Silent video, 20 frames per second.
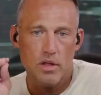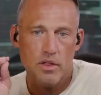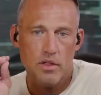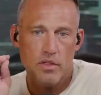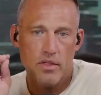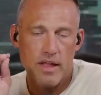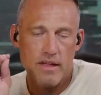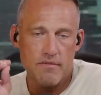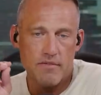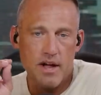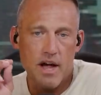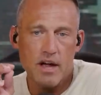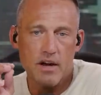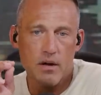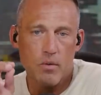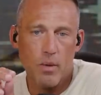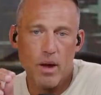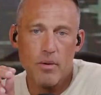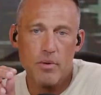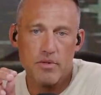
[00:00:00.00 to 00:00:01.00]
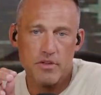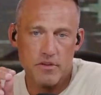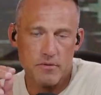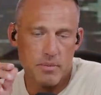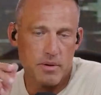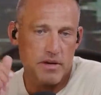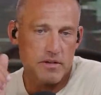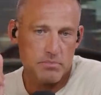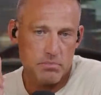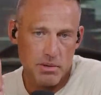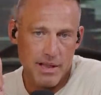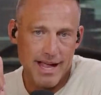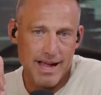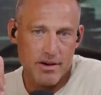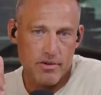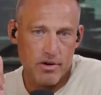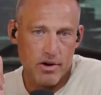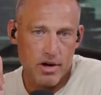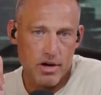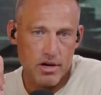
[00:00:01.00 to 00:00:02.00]
they've gotten away with this because
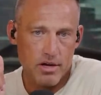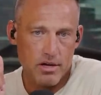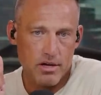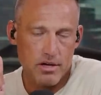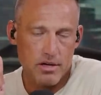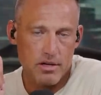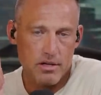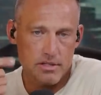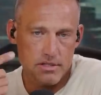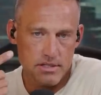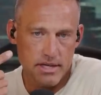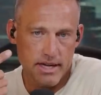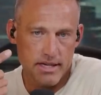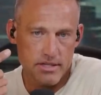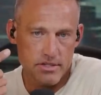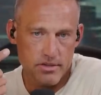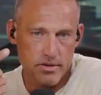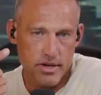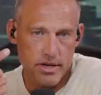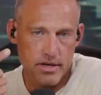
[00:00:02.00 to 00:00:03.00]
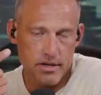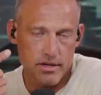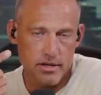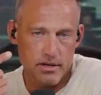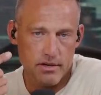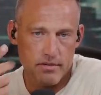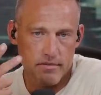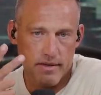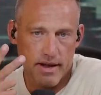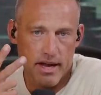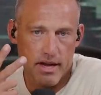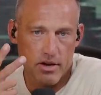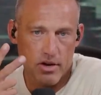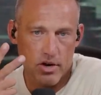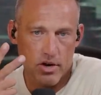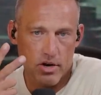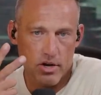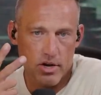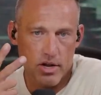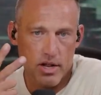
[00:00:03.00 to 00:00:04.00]
BlackRock, State Street,
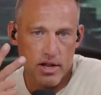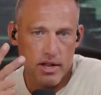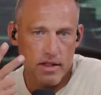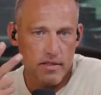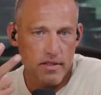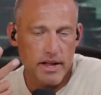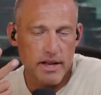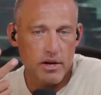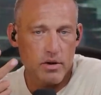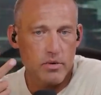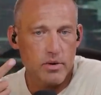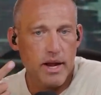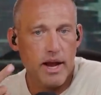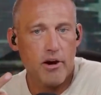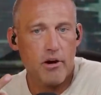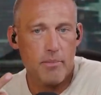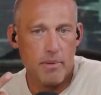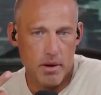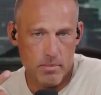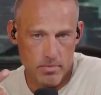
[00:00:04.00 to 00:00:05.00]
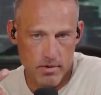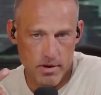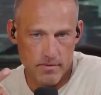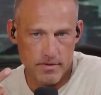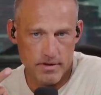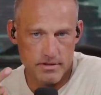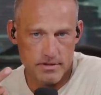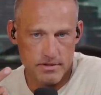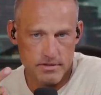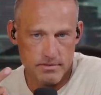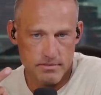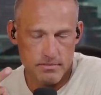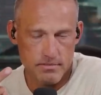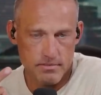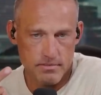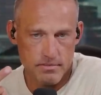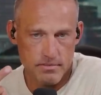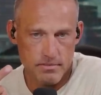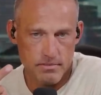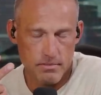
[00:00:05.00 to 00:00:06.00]
Vanguard, they don't care about profits.
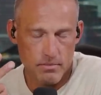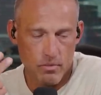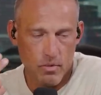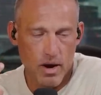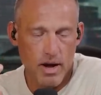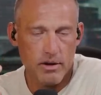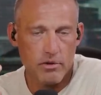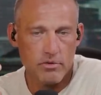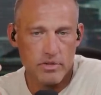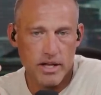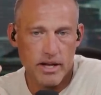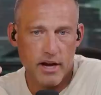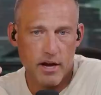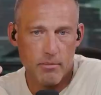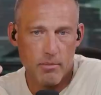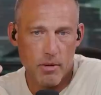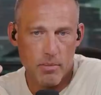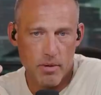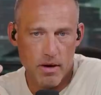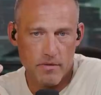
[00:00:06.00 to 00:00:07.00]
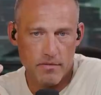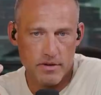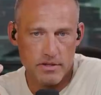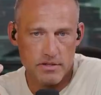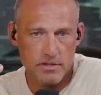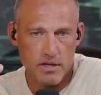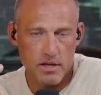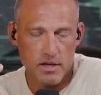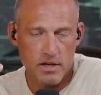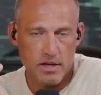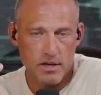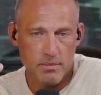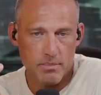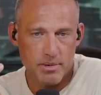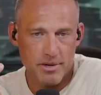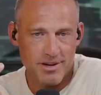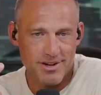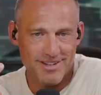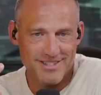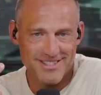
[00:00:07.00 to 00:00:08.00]
Why don't they care about profits?
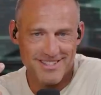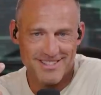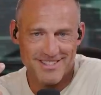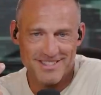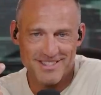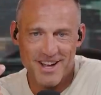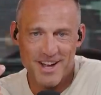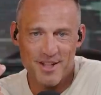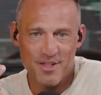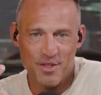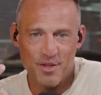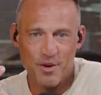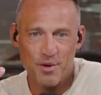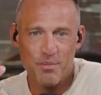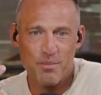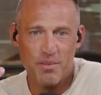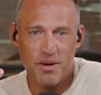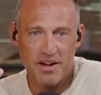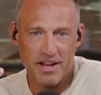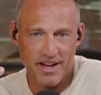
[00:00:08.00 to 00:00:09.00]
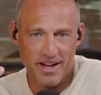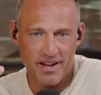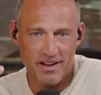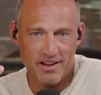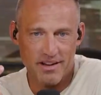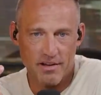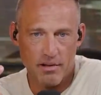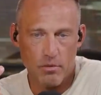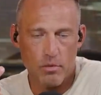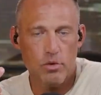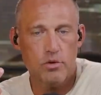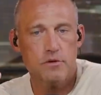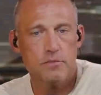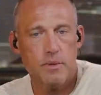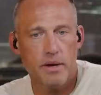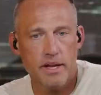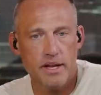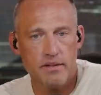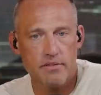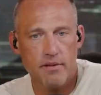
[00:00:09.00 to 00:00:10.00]
Because it's not their money. Well, whose
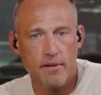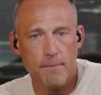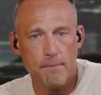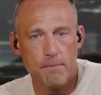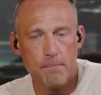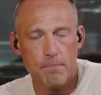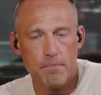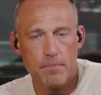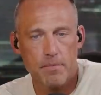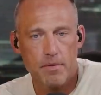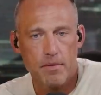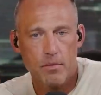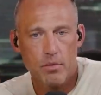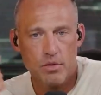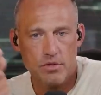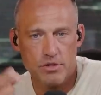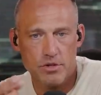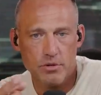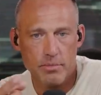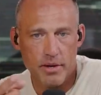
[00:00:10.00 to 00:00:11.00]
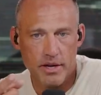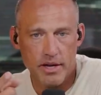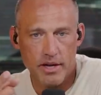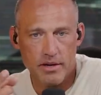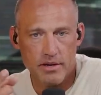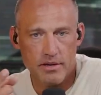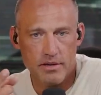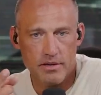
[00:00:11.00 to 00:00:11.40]
money is it? Well, it's your money.